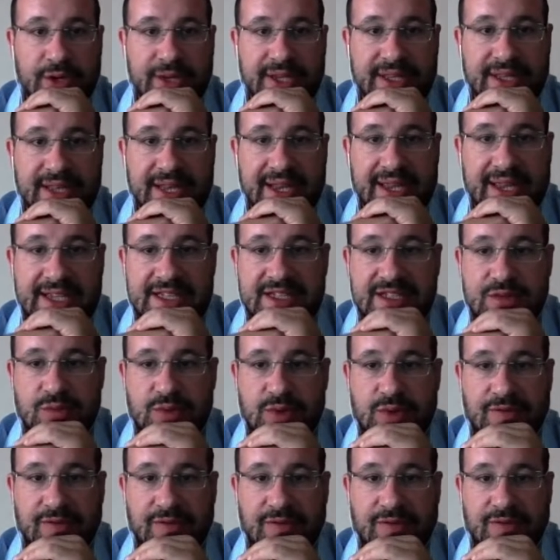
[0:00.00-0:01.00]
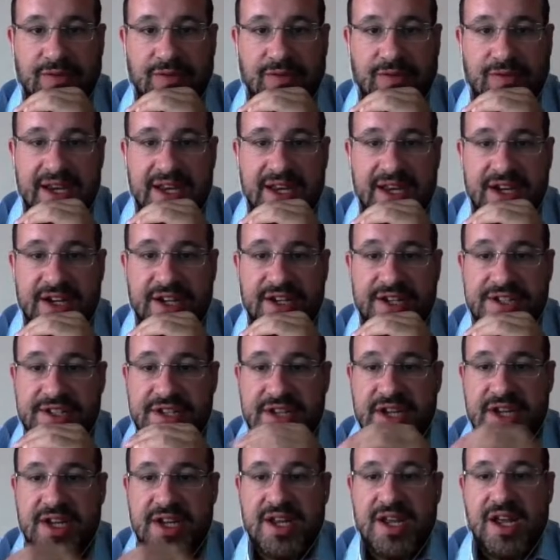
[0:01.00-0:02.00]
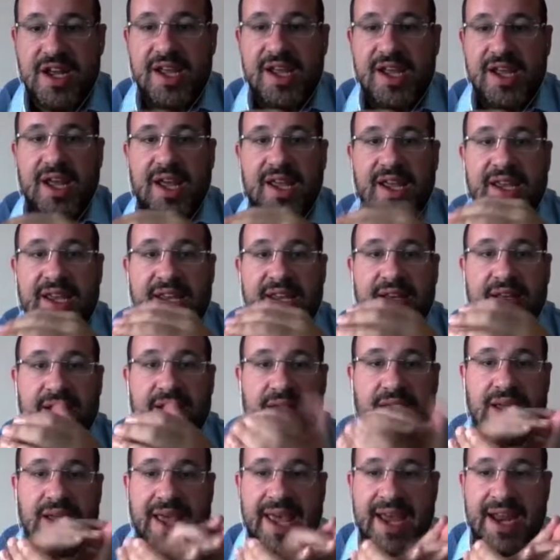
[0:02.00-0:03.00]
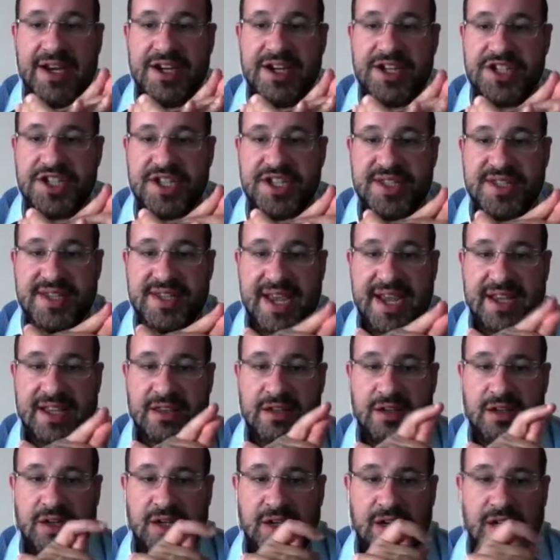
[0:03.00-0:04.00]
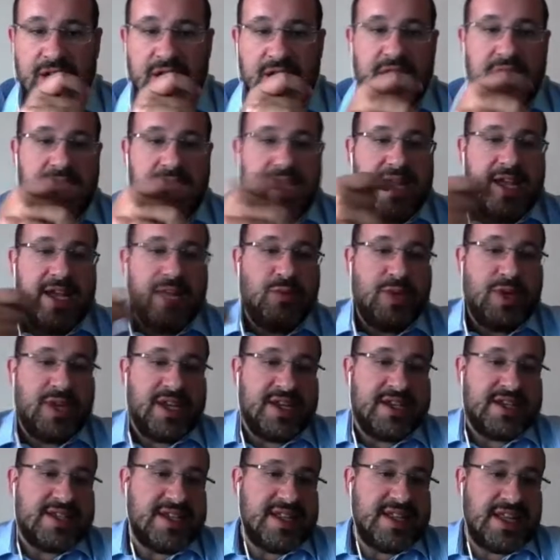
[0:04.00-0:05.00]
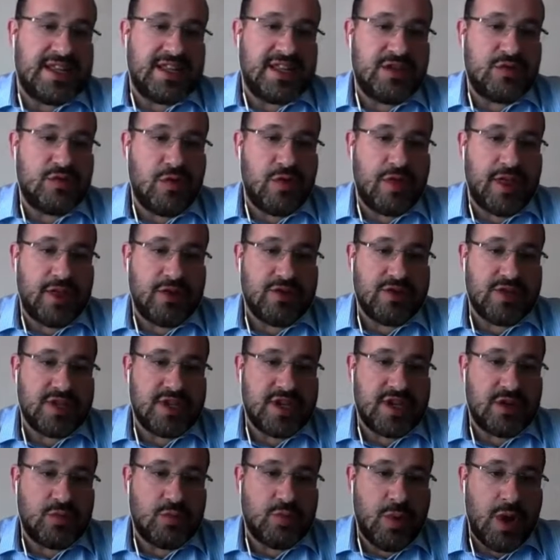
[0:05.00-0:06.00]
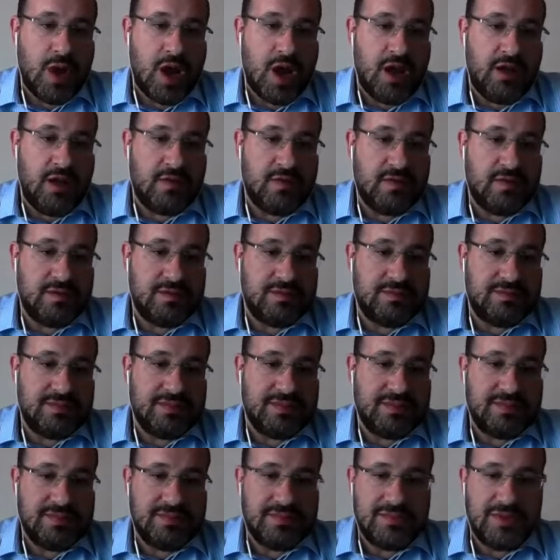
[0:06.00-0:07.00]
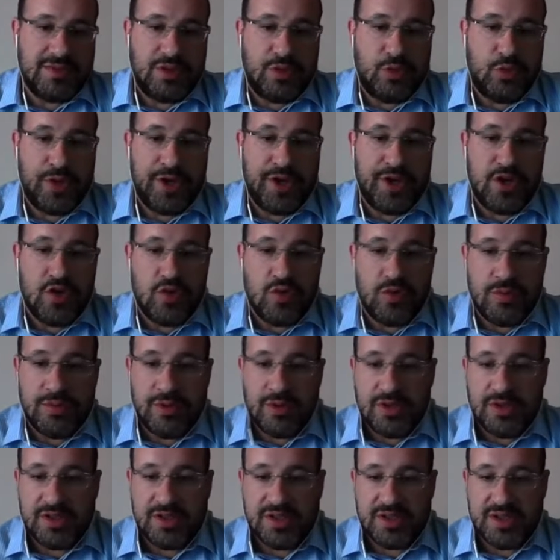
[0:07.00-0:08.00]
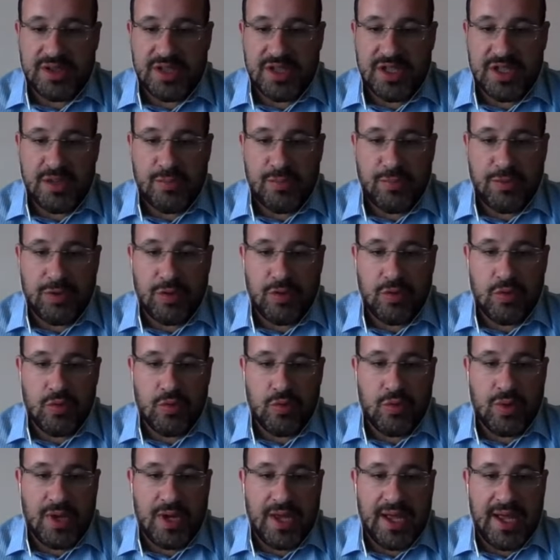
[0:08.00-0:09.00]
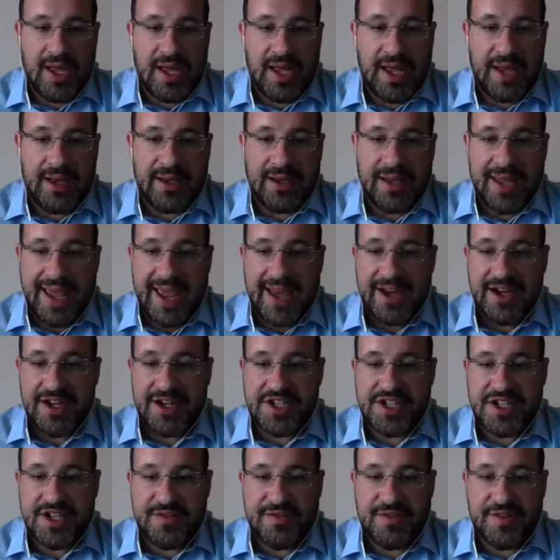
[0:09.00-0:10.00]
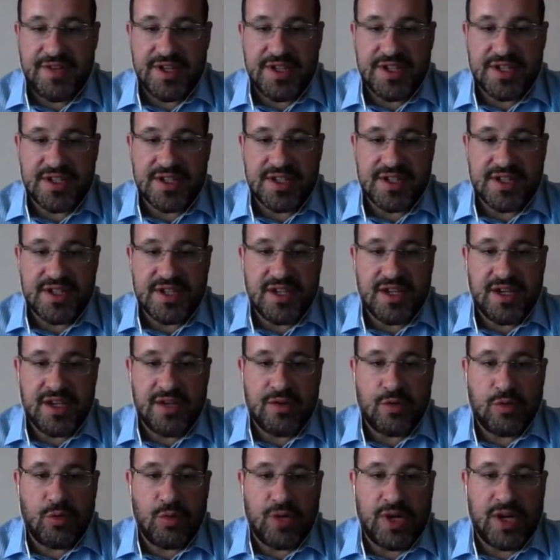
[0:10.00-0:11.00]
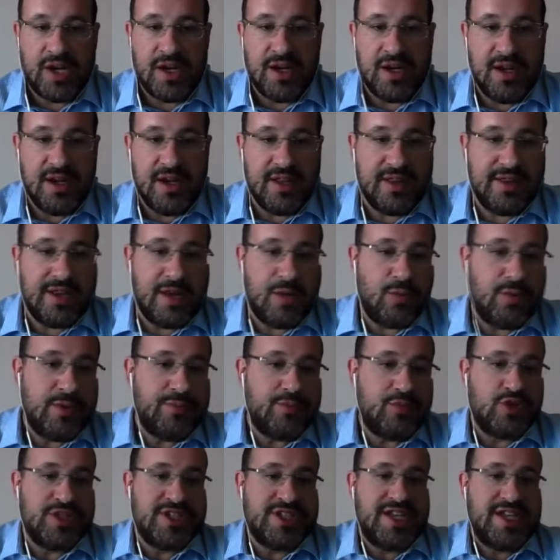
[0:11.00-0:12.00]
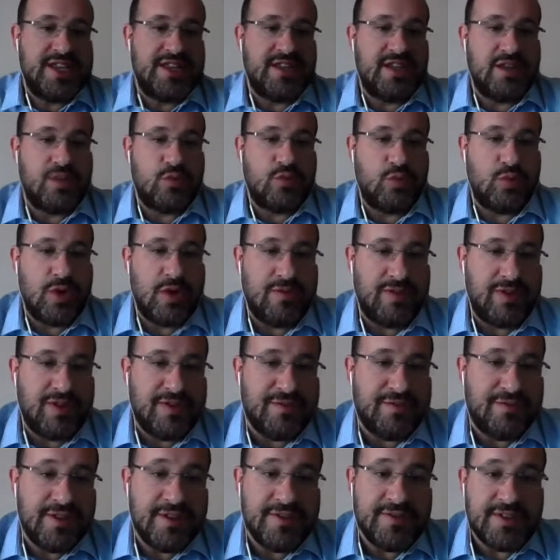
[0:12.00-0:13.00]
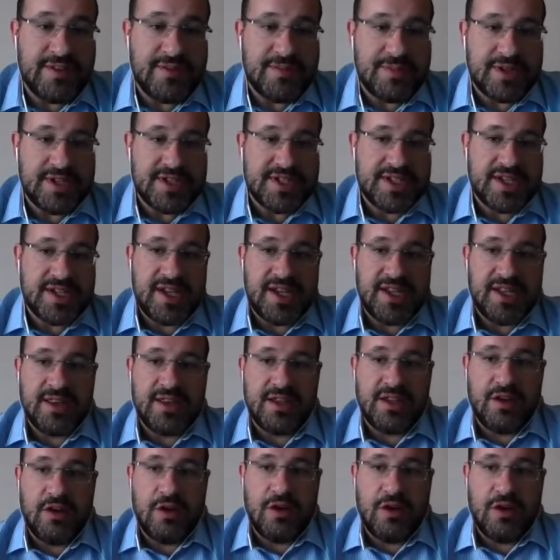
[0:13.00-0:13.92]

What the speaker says: last roughly 10 years in the energy sector. And we can see that in 2012, renewables in blue and energy efficiency in green, they represented roughly 50% of